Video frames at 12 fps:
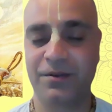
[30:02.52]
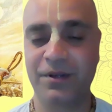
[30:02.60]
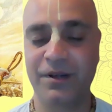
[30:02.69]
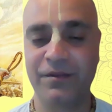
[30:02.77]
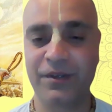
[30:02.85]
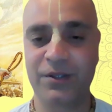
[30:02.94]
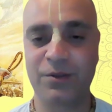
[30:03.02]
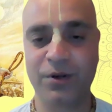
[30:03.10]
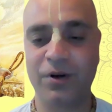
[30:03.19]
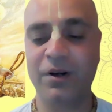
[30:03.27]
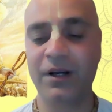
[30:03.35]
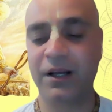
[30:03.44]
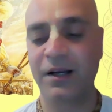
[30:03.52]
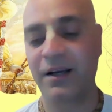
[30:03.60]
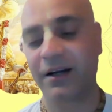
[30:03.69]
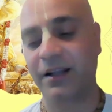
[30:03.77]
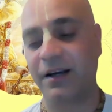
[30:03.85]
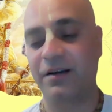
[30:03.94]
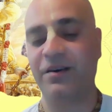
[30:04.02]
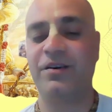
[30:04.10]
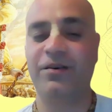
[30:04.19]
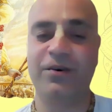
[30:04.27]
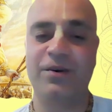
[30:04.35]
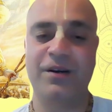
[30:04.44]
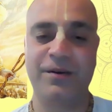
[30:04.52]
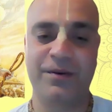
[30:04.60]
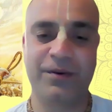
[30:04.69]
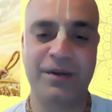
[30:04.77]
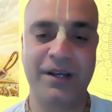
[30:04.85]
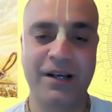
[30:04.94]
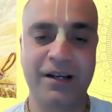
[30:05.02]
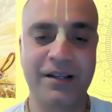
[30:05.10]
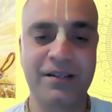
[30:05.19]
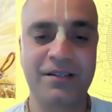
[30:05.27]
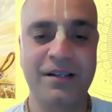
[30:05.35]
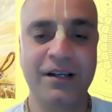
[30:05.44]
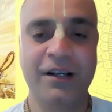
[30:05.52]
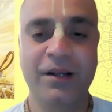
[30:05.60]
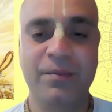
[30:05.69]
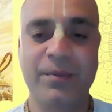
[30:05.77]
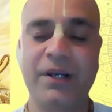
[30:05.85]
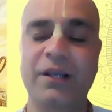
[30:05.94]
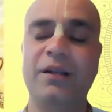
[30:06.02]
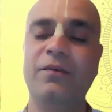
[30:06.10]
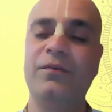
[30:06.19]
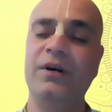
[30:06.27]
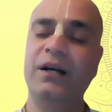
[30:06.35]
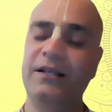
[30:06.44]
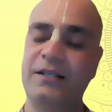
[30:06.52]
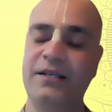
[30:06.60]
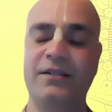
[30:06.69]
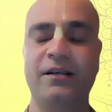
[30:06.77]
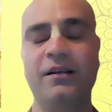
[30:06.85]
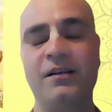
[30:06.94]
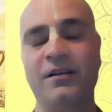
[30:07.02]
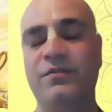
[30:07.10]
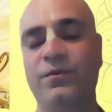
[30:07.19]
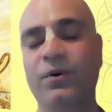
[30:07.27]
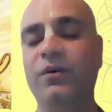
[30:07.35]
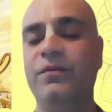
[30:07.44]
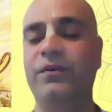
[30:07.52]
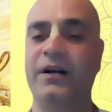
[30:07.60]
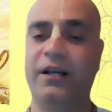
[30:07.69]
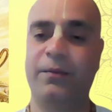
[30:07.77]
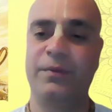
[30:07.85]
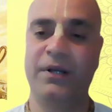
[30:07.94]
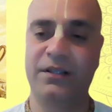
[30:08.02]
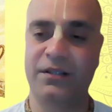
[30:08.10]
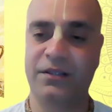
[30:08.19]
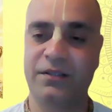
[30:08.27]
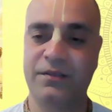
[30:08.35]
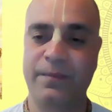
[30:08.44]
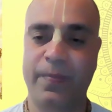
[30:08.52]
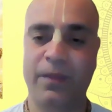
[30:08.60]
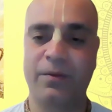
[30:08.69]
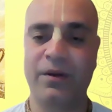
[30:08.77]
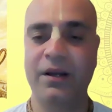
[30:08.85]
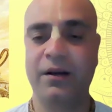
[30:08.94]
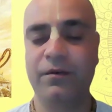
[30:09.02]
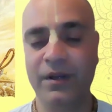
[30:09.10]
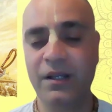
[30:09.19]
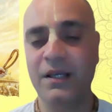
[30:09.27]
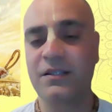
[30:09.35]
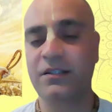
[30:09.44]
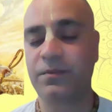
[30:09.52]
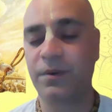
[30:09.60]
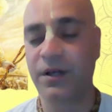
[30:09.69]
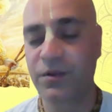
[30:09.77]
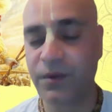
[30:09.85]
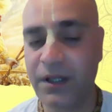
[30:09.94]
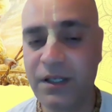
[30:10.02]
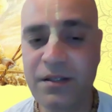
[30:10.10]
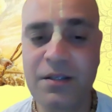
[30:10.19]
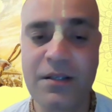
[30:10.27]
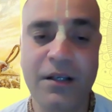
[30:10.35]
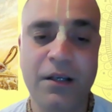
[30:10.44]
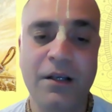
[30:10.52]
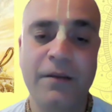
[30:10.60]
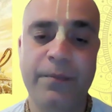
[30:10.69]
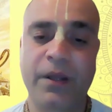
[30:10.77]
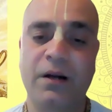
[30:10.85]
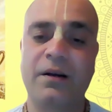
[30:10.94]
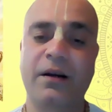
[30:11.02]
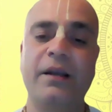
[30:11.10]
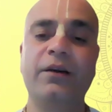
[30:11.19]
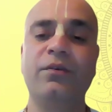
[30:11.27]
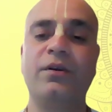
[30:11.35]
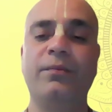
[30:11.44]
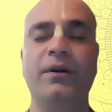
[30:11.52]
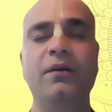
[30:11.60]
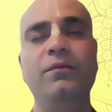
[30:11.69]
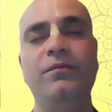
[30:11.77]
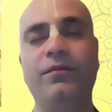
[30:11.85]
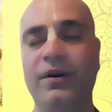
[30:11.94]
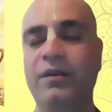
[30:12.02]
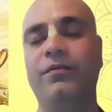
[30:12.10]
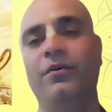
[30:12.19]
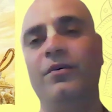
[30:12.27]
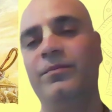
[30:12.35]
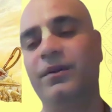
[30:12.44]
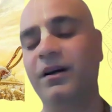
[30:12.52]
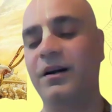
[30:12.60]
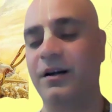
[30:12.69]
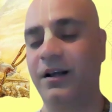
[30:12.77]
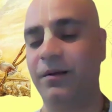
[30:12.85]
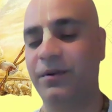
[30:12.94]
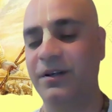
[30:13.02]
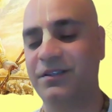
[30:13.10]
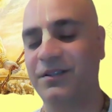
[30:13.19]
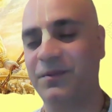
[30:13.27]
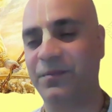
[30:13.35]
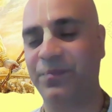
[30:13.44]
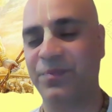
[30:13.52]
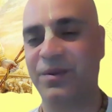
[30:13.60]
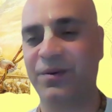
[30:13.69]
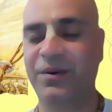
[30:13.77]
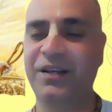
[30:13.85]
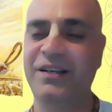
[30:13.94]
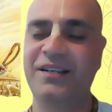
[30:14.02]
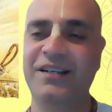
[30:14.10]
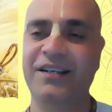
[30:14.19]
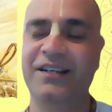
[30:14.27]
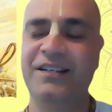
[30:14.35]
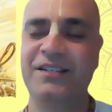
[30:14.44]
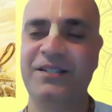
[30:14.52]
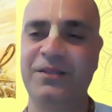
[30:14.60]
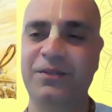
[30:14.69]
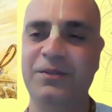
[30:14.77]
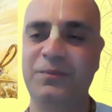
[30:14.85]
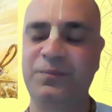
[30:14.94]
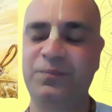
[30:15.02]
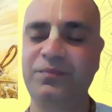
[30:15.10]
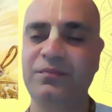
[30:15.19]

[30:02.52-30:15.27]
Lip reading: Okay, we should not neglect that at all. Okay, and this material world, as I said, it is full of contaminations. Okay, and we as spiritualists are trying to remain free from the contamination. Okay, so